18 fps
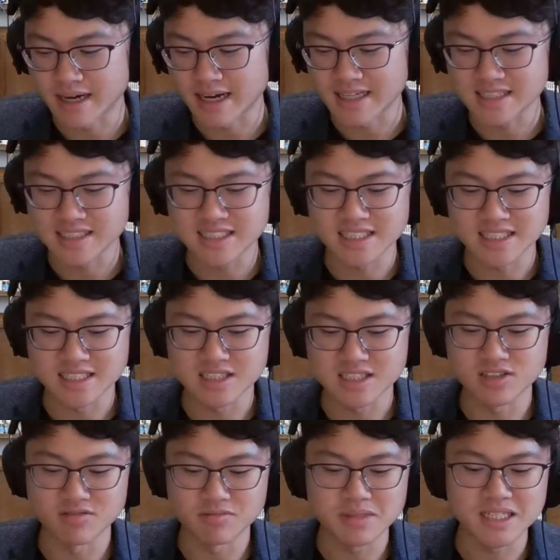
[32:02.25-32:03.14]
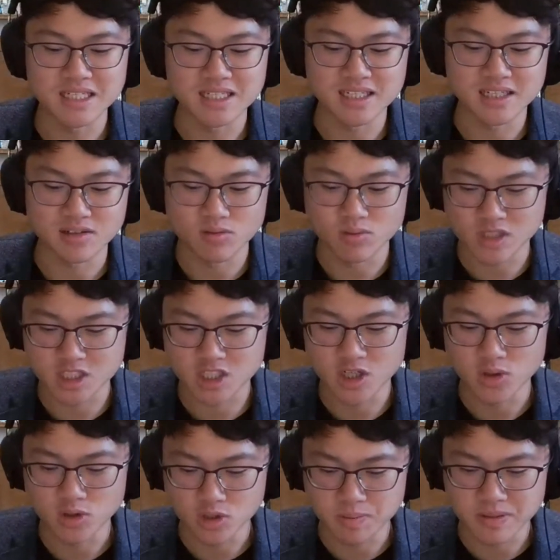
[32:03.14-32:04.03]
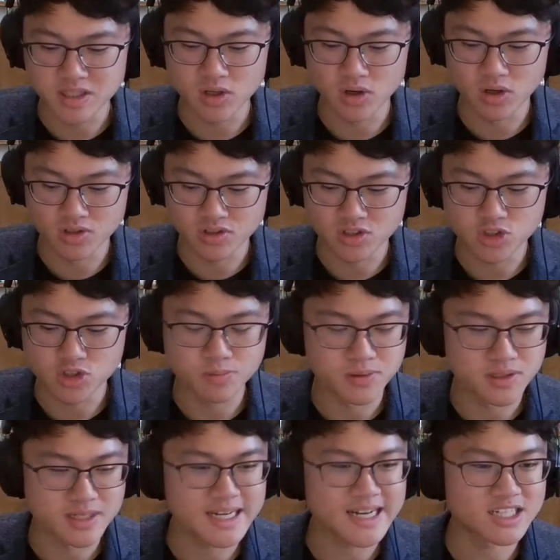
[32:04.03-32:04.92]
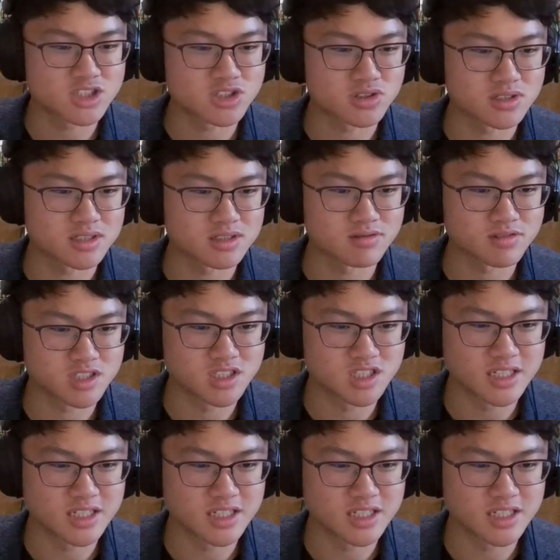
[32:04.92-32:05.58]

ideas of meaning which goes beyond the supernatural and